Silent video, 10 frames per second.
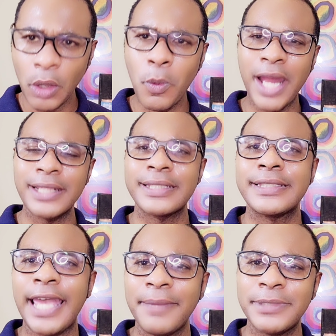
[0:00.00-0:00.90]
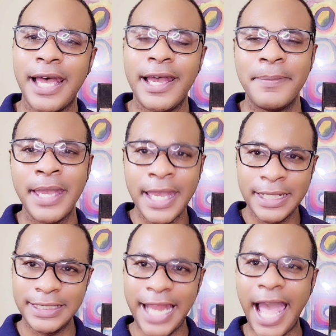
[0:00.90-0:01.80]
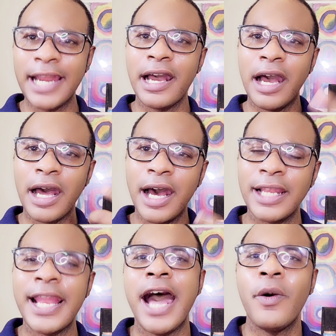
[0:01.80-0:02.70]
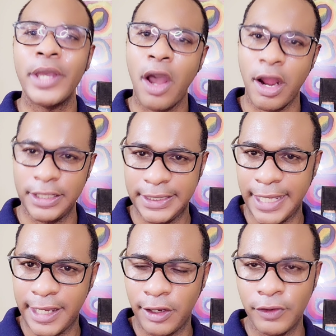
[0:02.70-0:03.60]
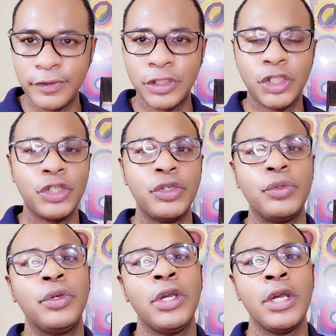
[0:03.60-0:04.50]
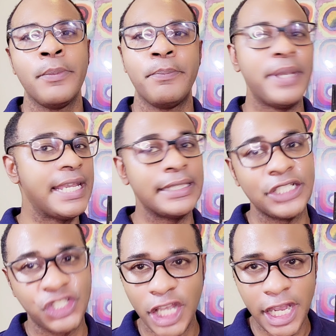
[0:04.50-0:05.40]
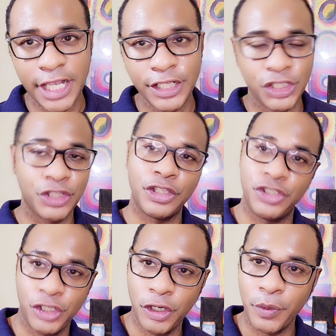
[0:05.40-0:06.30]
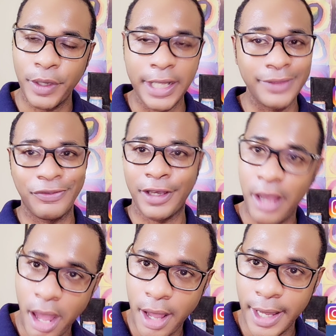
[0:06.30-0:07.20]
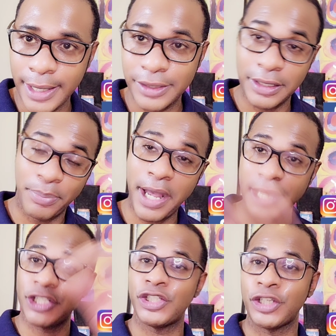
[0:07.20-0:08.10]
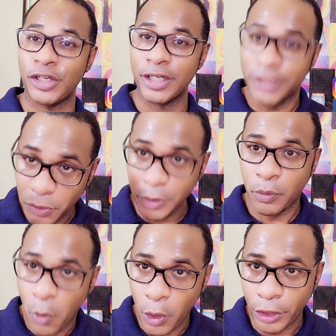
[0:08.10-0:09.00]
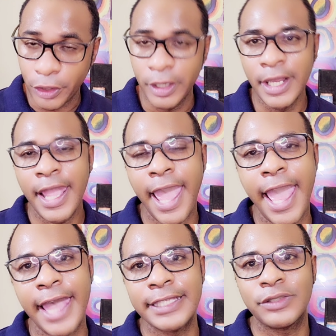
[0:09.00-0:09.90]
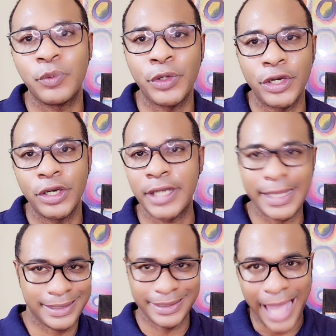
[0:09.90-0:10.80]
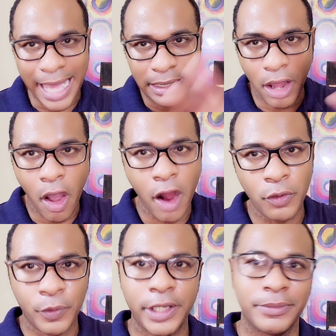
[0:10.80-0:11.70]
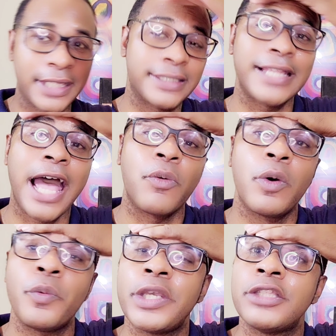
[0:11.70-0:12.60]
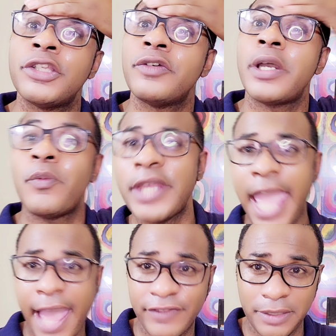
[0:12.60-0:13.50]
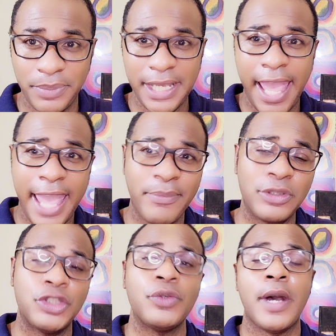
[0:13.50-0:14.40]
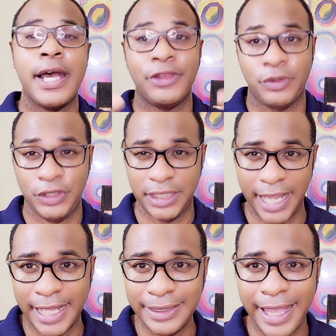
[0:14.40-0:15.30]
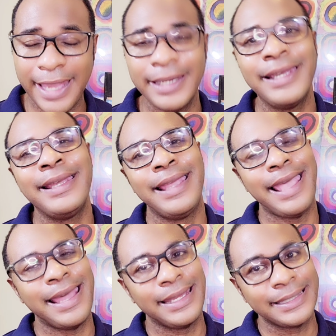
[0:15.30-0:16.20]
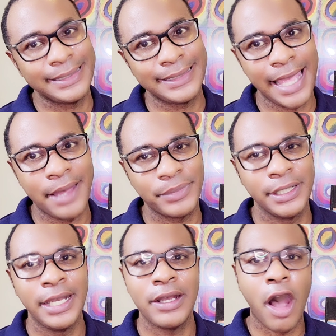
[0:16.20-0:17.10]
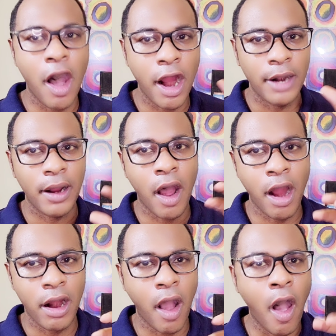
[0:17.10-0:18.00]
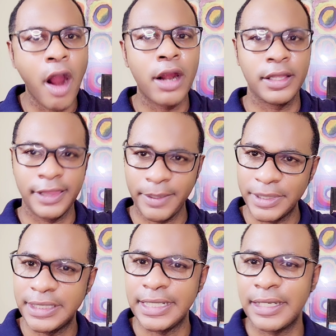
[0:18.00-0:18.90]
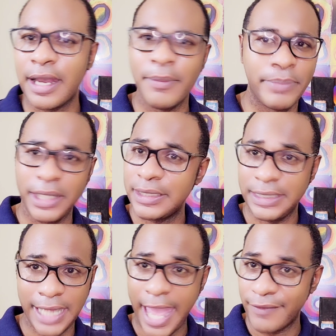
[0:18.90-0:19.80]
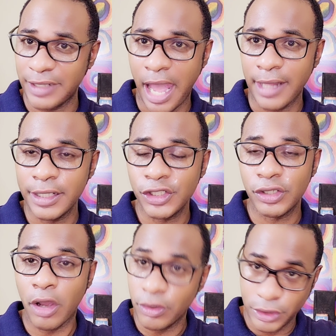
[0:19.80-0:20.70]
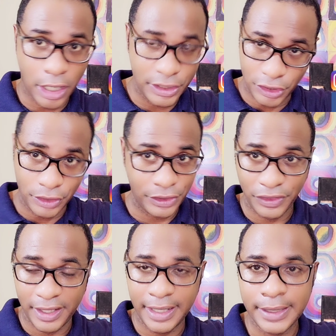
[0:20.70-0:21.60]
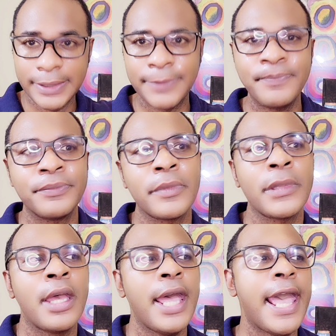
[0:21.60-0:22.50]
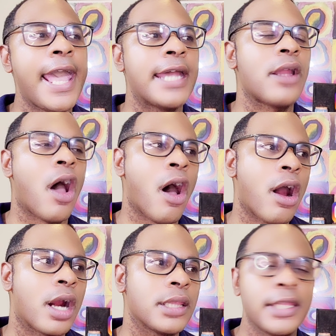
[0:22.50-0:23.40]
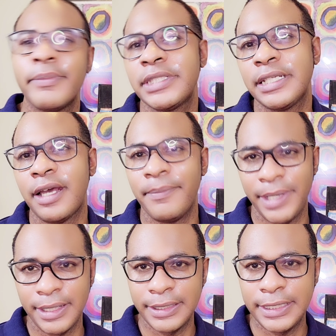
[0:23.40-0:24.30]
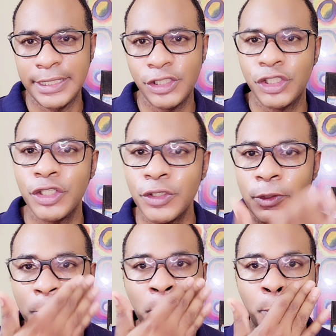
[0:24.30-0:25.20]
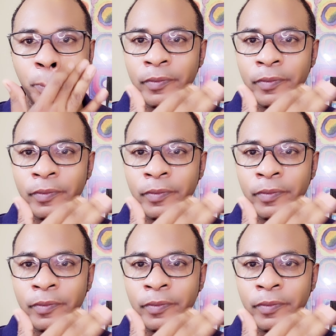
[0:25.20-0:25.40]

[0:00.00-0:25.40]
while at the same time not allowing ourselves to be the judge, the jury, the God, the punisher, the rewarder, as we're, that's not our realm. That's not what we do. And we have to be able to understand that and accept our our our limited ability to have knowledge on, on certain things and our limited ability to